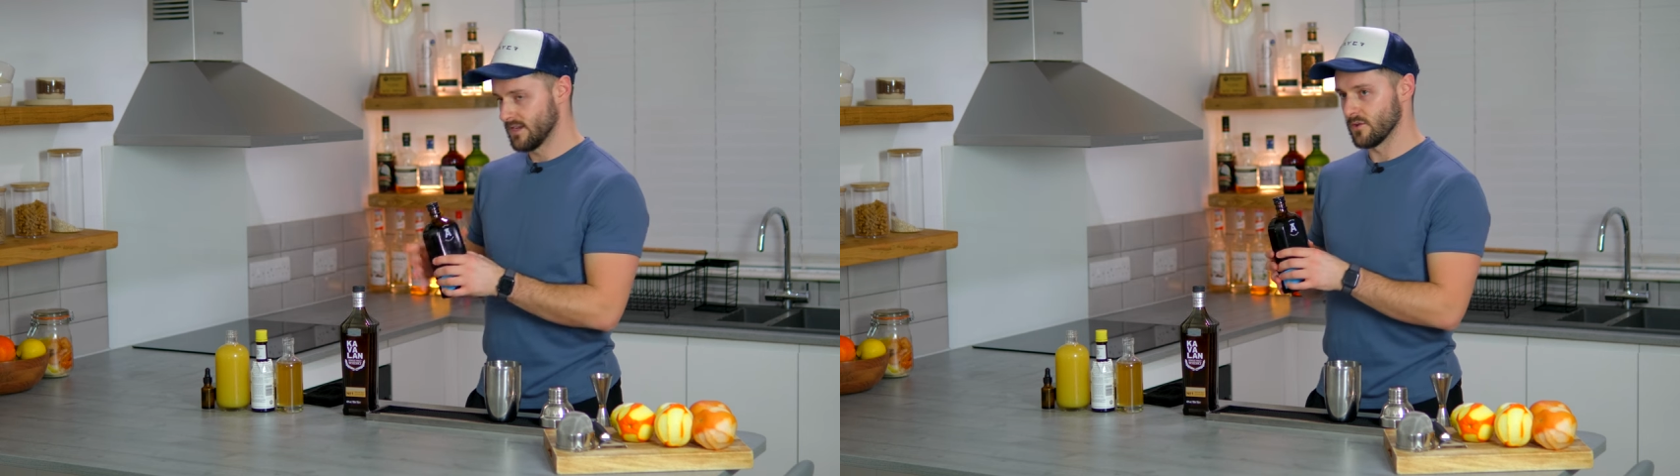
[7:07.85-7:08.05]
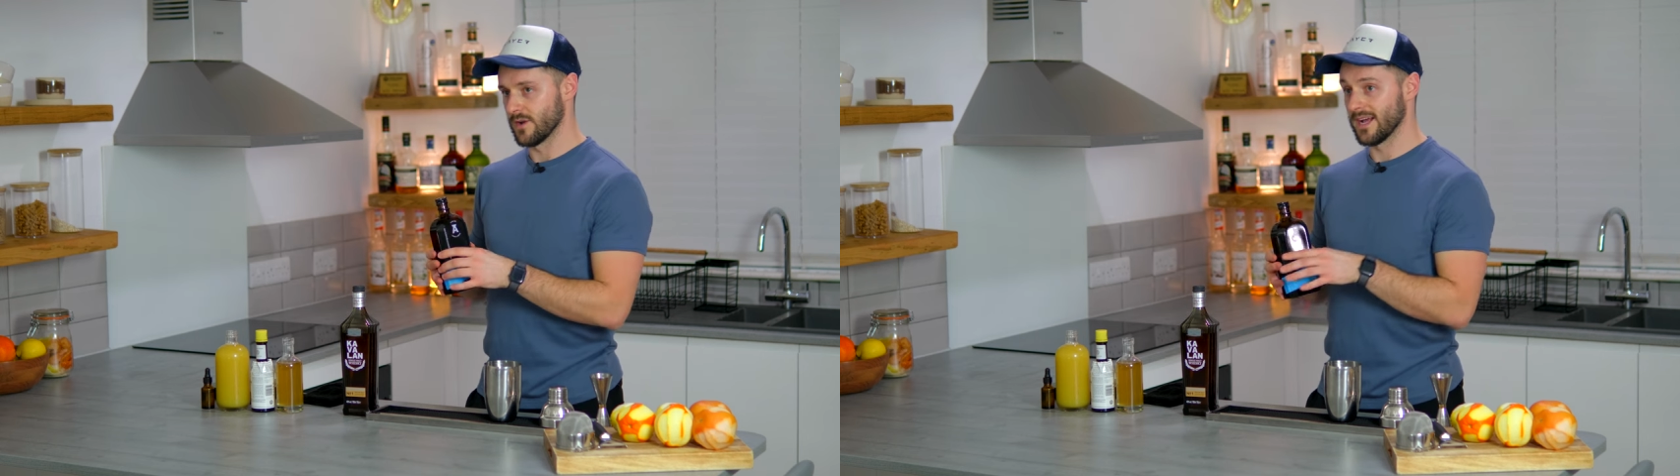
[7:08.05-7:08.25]

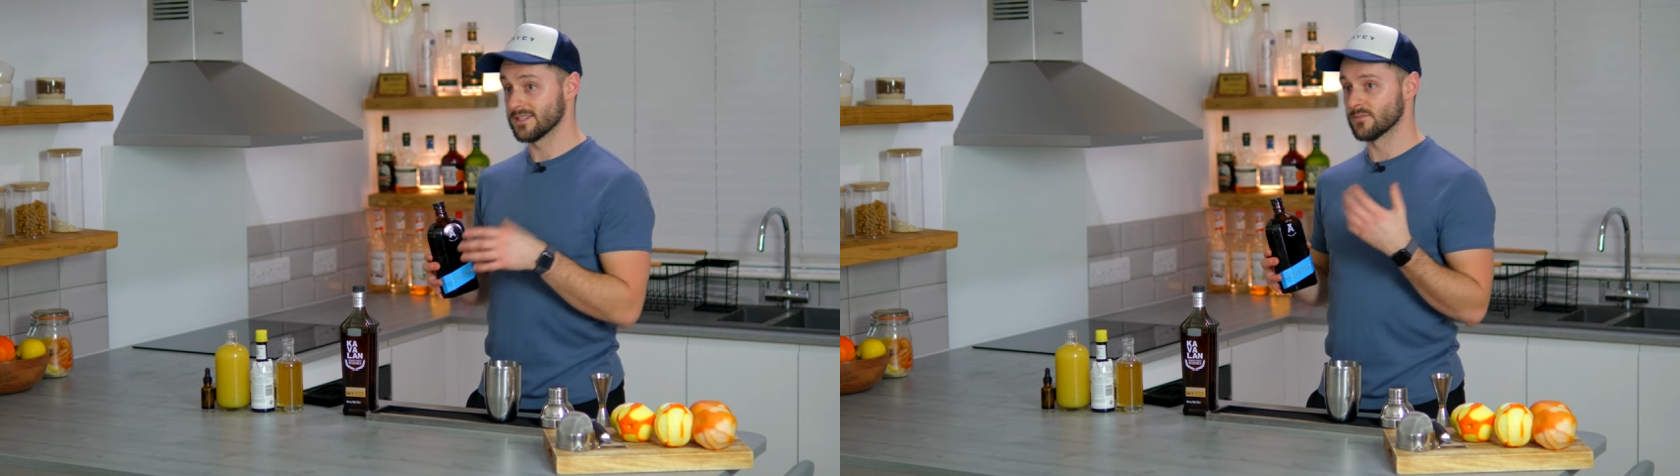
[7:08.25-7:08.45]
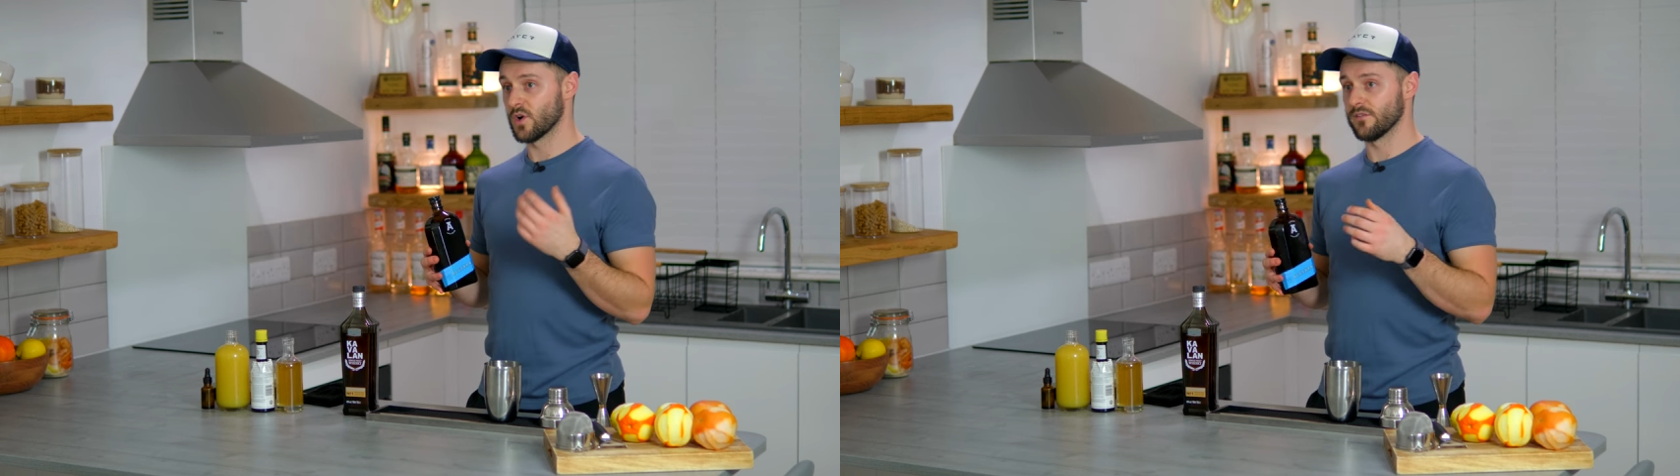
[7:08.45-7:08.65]
you wanna add
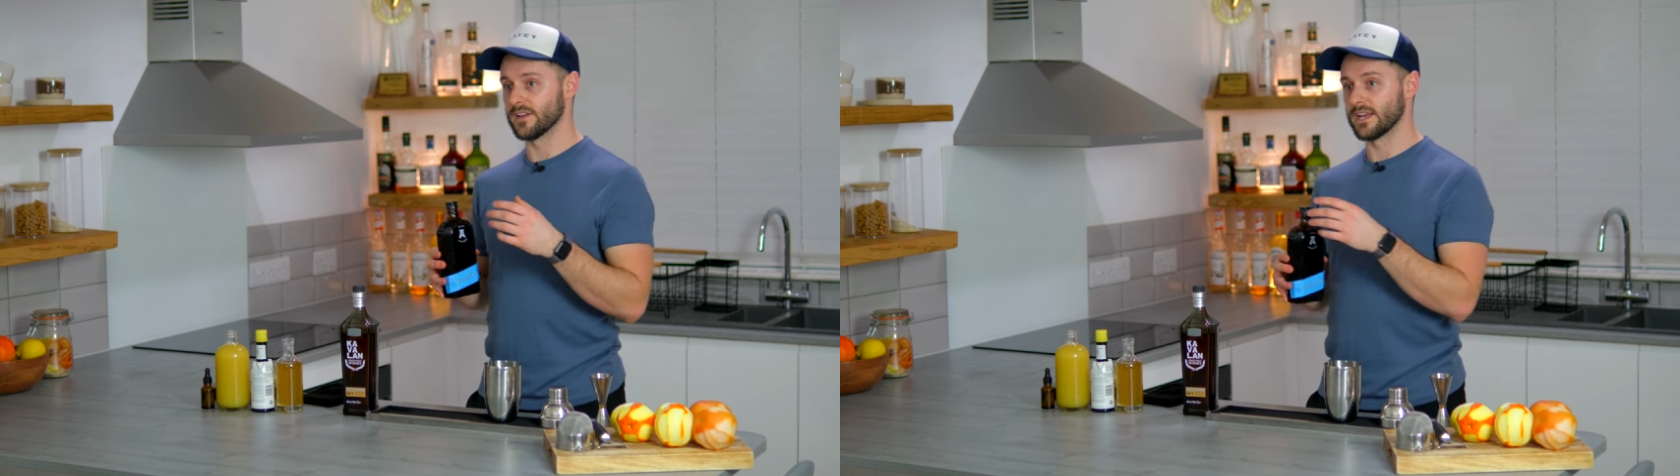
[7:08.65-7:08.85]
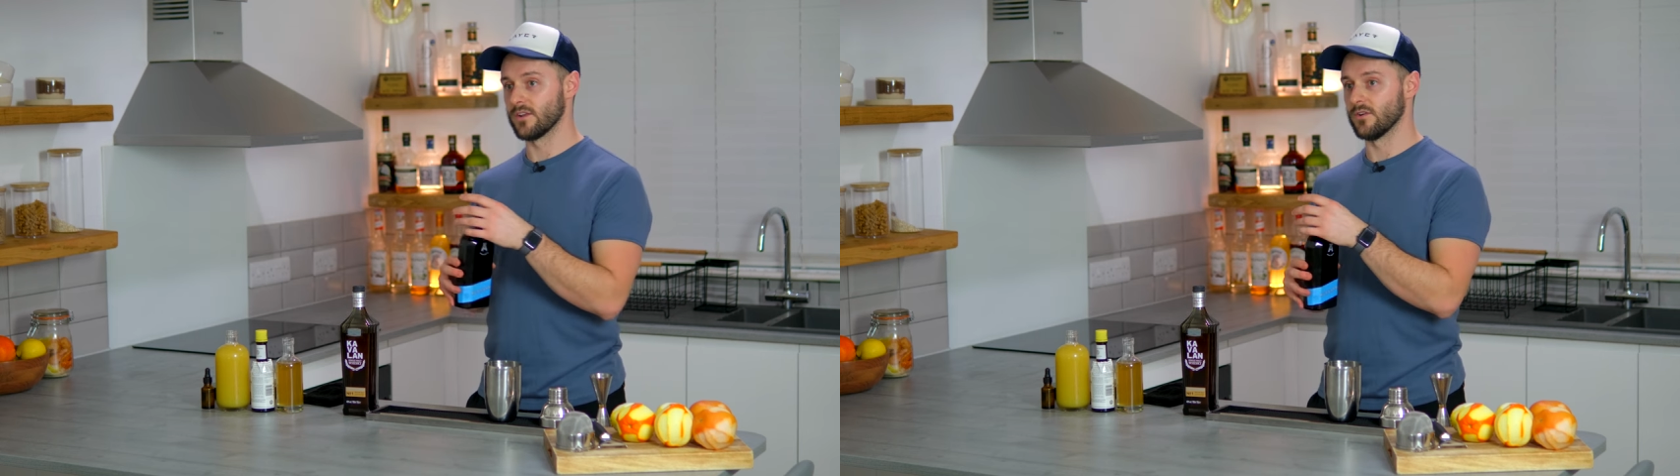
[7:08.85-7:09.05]
some coffee
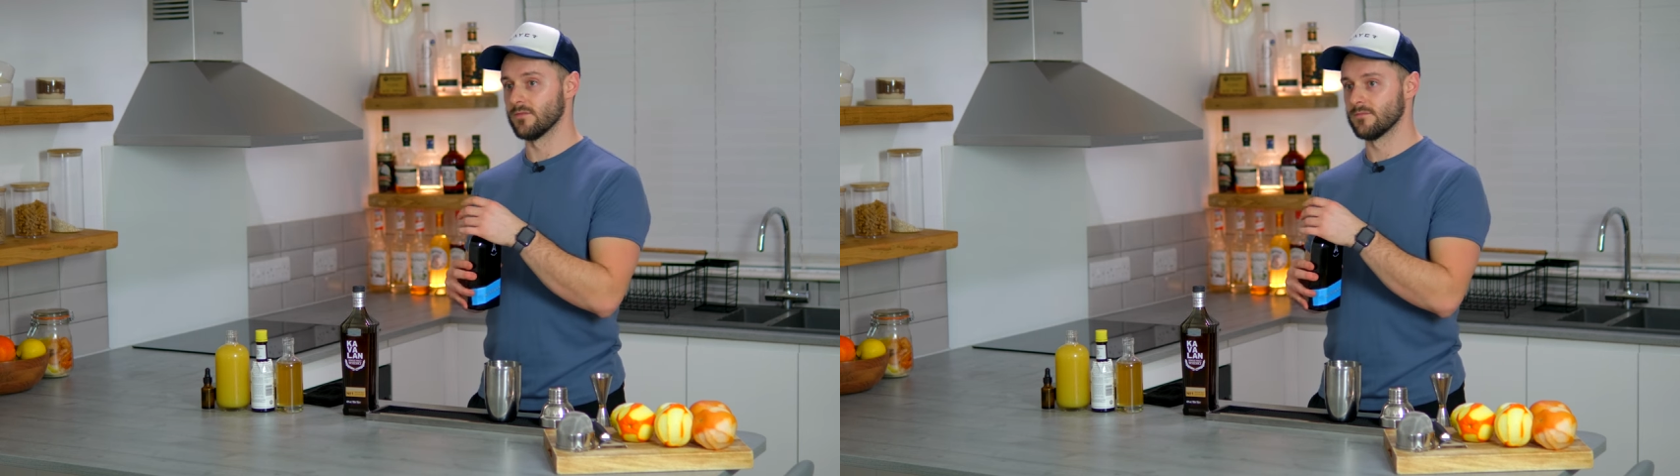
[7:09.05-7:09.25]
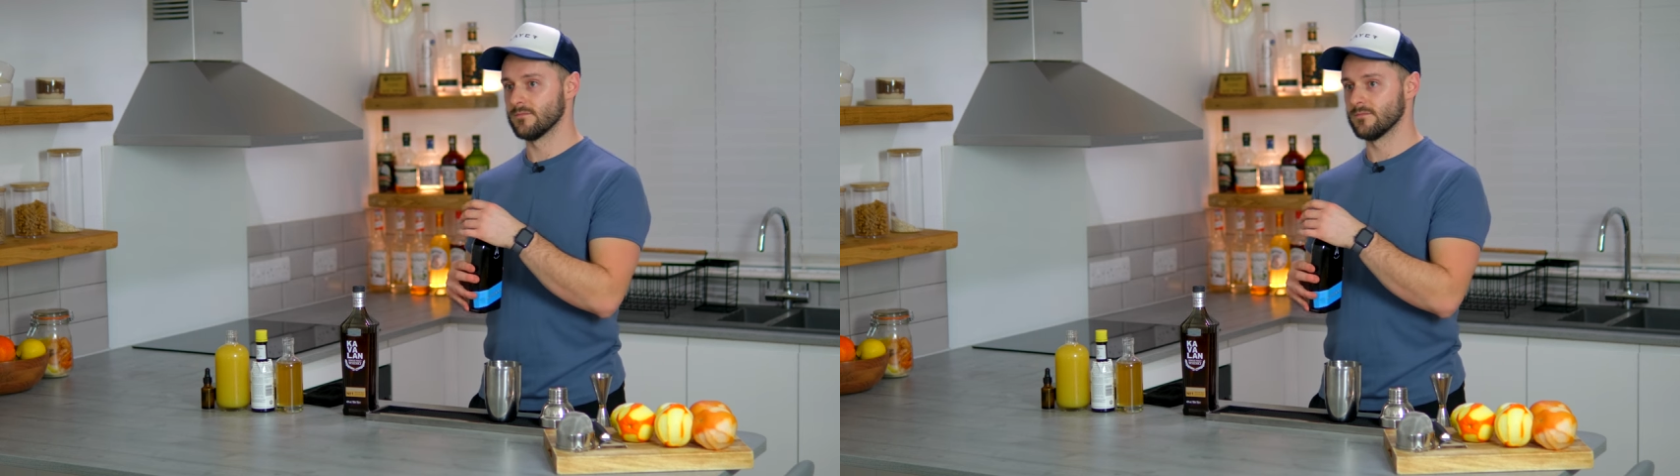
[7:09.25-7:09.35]
liqueur.